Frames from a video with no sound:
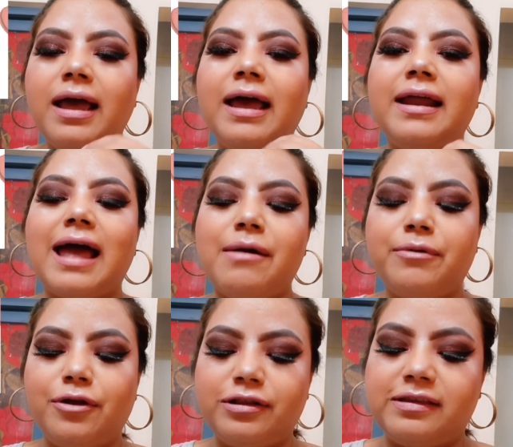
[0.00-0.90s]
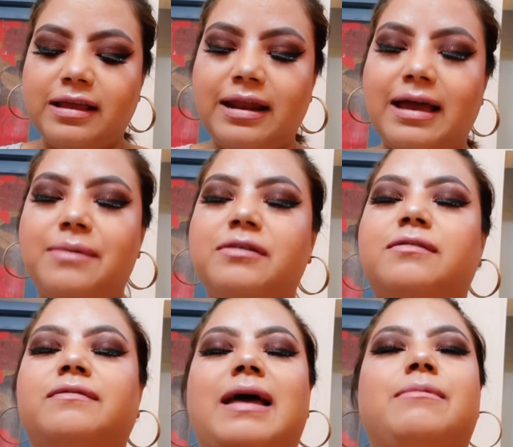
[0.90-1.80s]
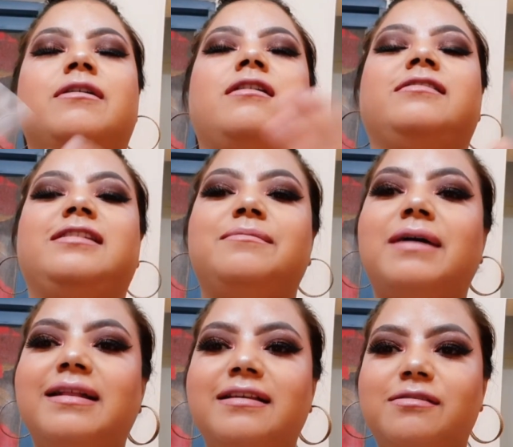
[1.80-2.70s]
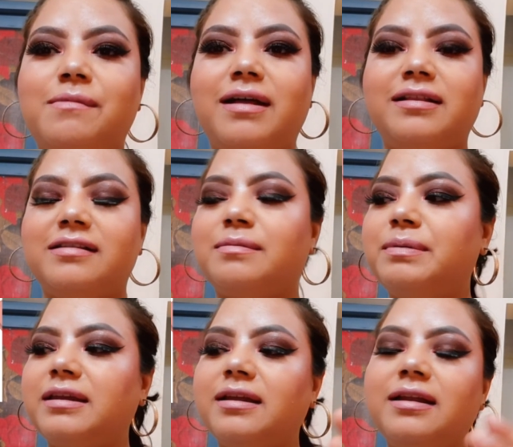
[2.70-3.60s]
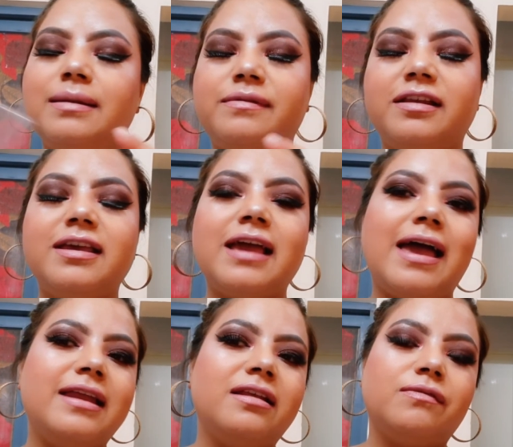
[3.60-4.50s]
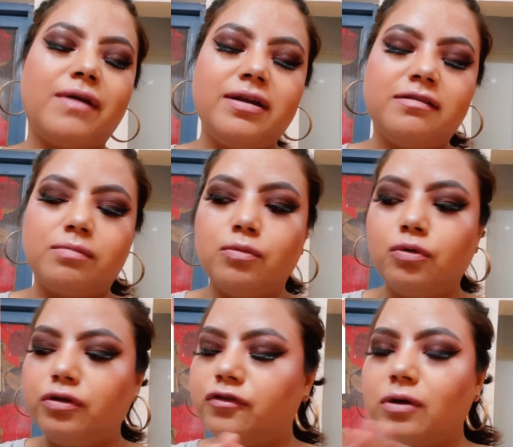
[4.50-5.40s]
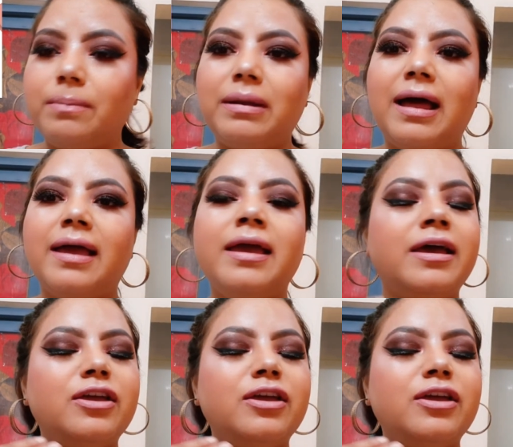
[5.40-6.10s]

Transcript: And I would not say like I was flabbergasted by this one, this particular lipstick. Yeah, it is very smooth to apply.